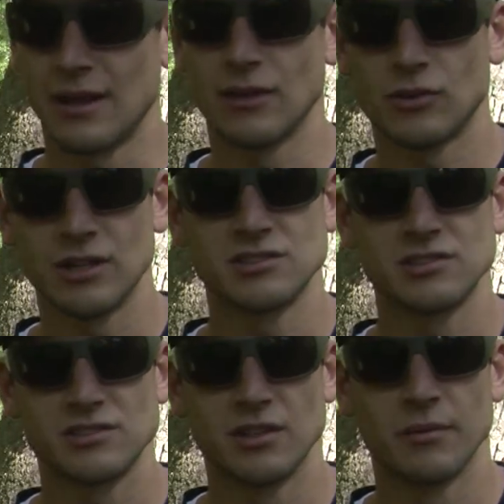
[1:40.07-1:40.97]

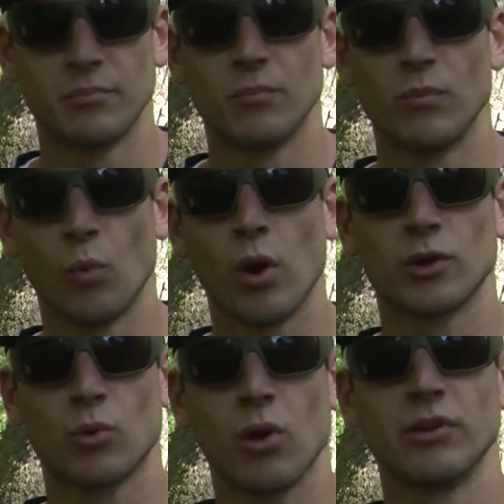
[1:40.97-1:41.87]
increases the
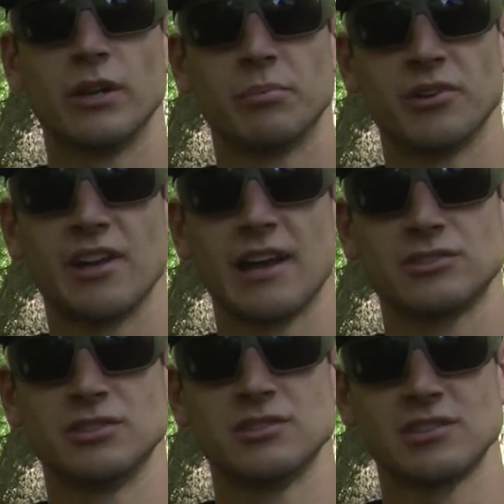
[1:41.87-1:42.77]
water quality
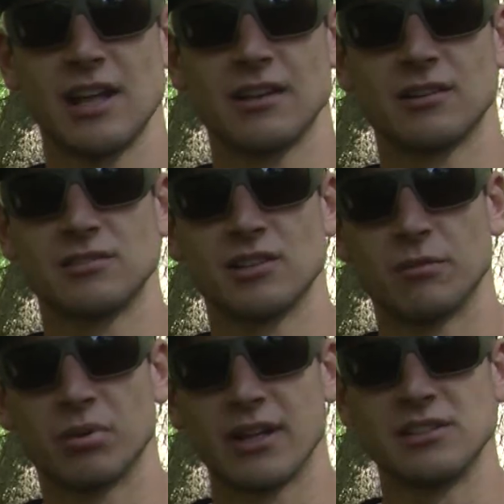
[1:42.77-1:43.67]
protection standards
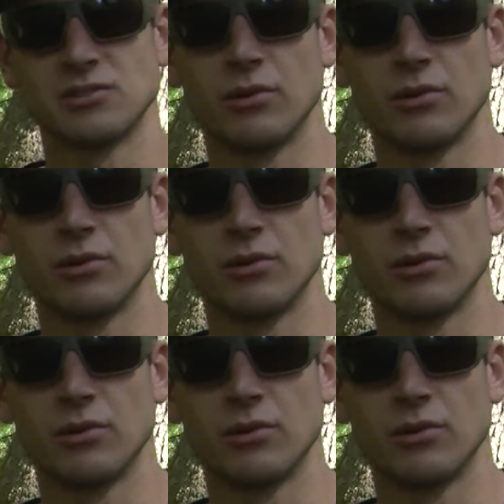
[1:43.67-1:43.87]
that are placed